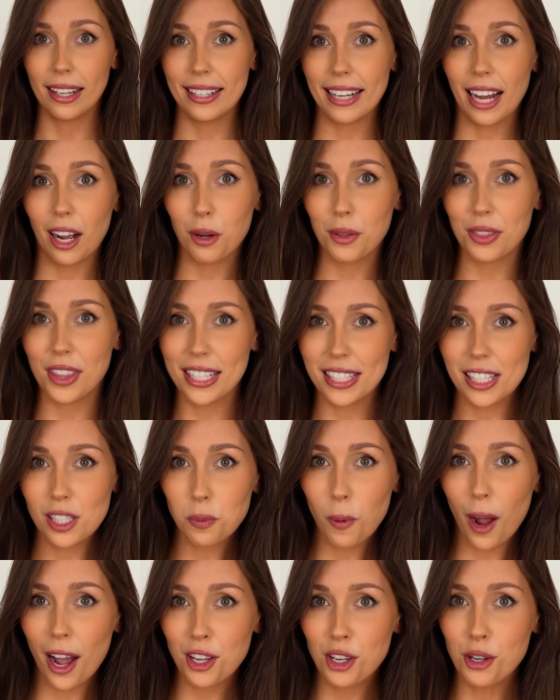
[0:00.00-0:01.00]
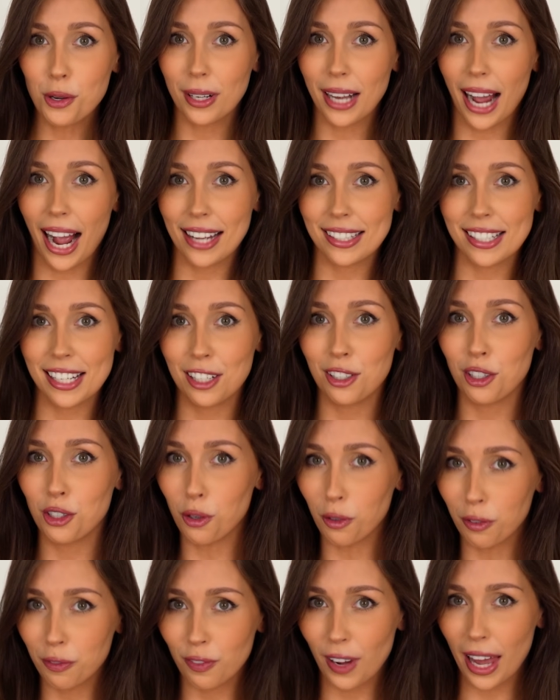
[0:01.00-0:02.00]
Now, this is where you can add in
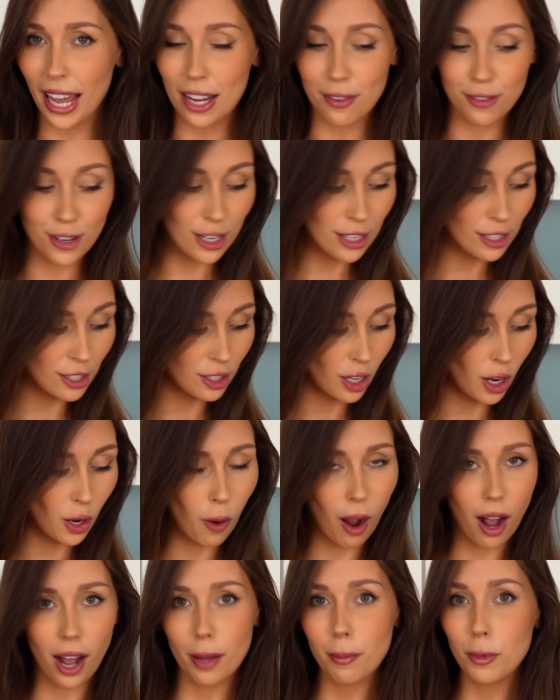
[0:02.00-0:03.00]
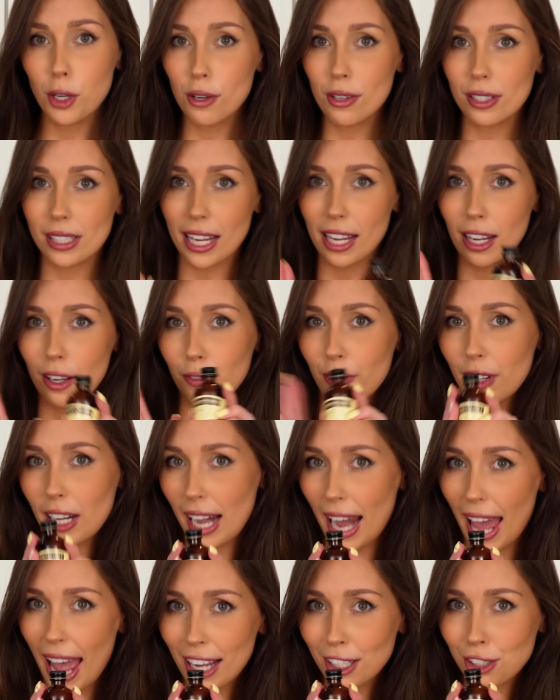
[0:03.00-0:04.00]
your flavors. So I'm using
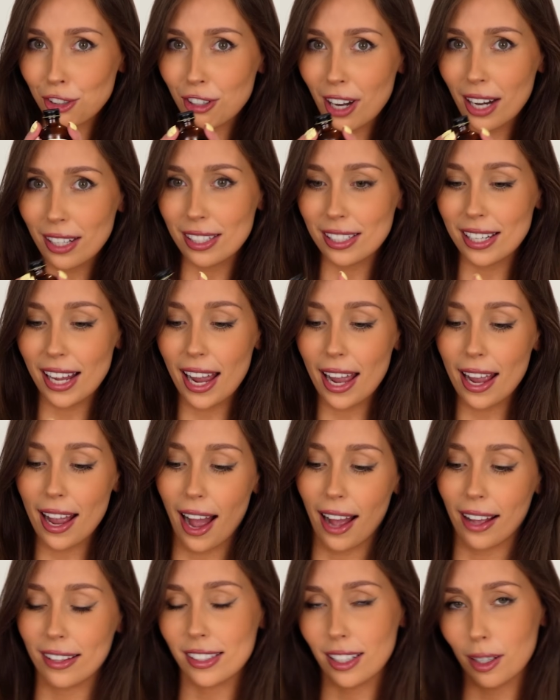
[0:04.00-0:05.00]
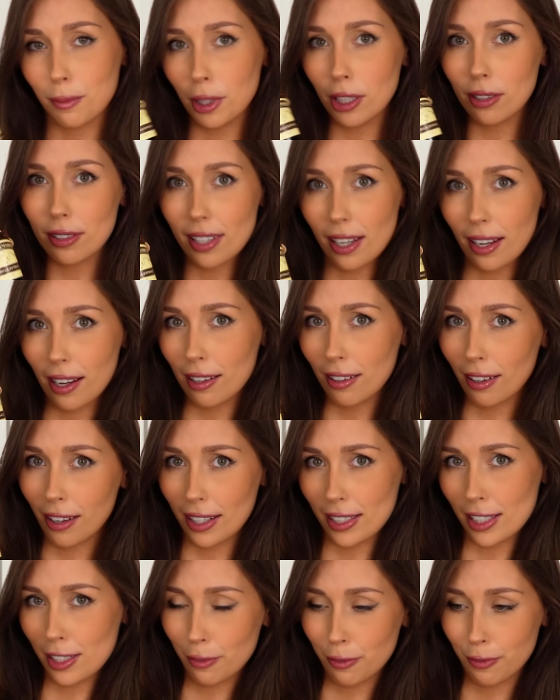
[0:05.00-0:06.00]
vanilla extract today, and I'm using a
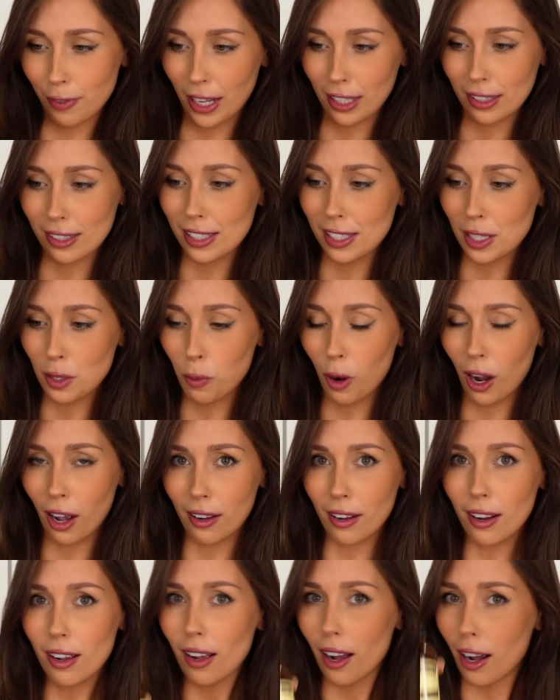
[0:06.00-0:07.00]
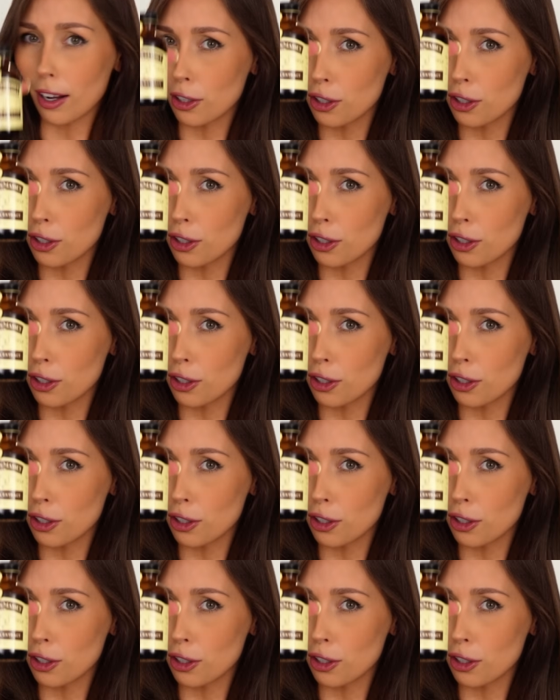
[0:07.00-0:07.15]
nice fancy one, a